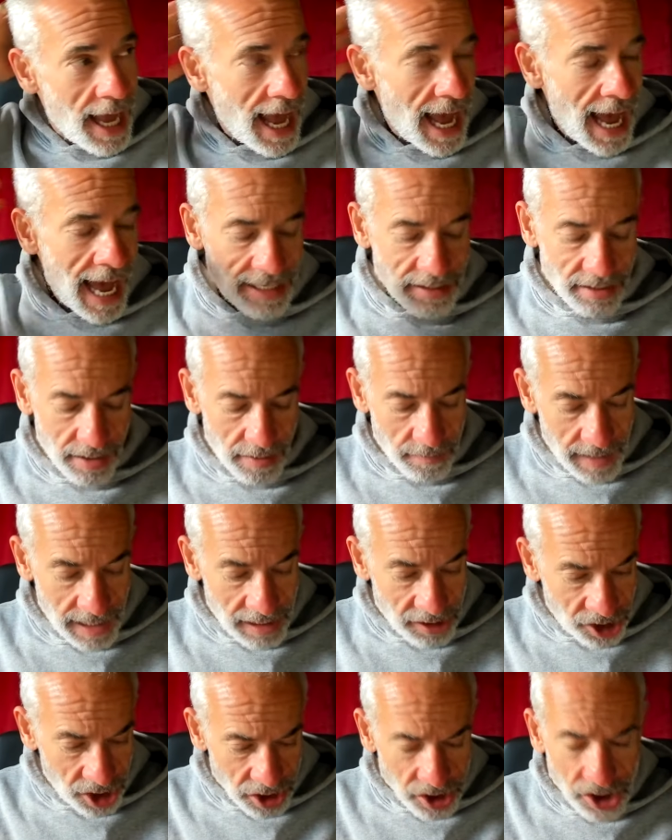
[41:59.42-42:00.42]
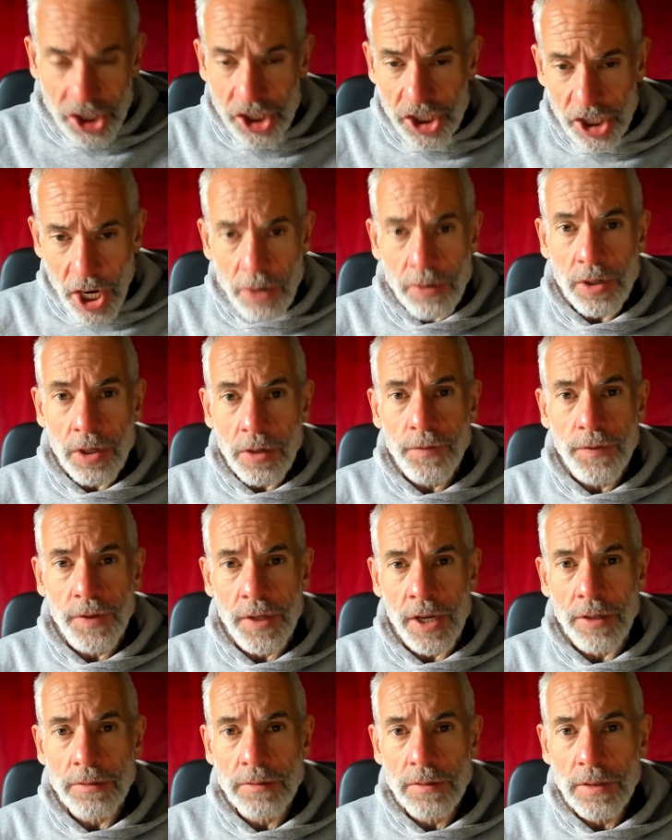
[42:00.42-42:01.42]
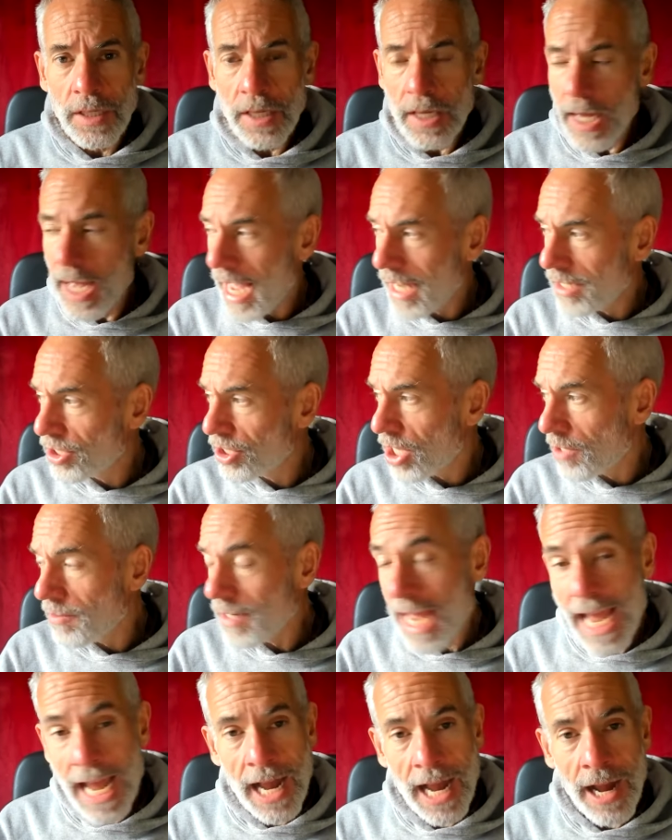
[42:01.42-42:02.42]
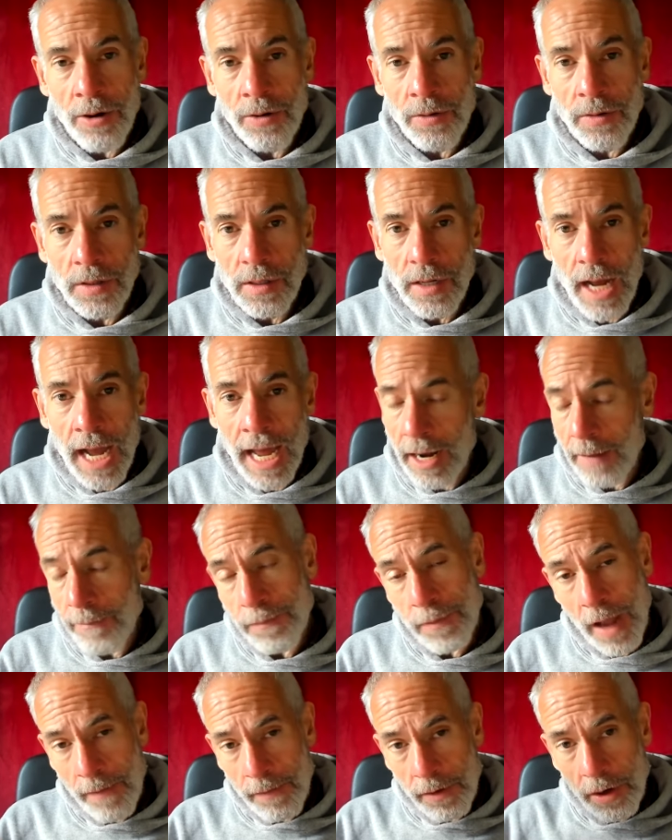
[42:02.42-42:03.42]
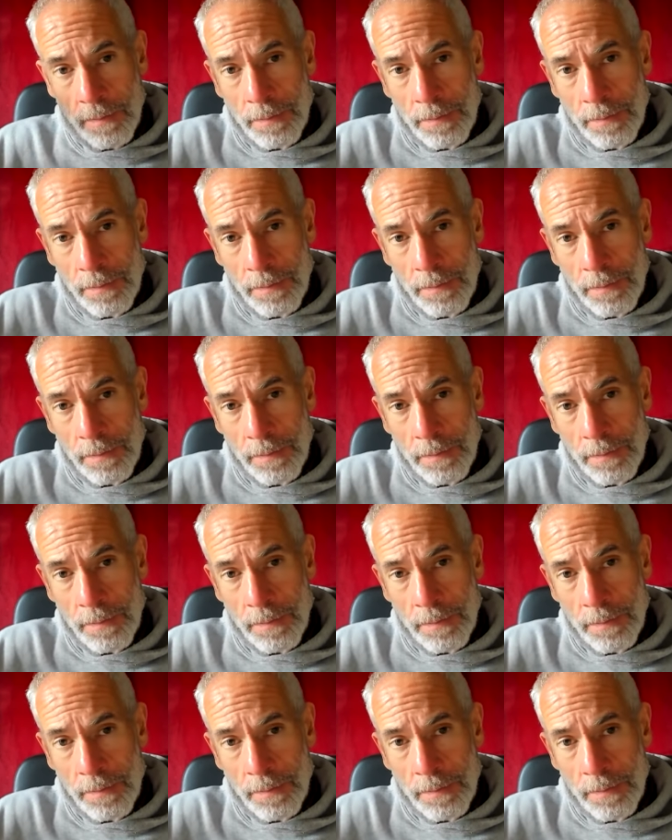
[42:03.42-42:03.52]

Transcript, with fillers: And they're just so good for you. And so now, and I've, I've got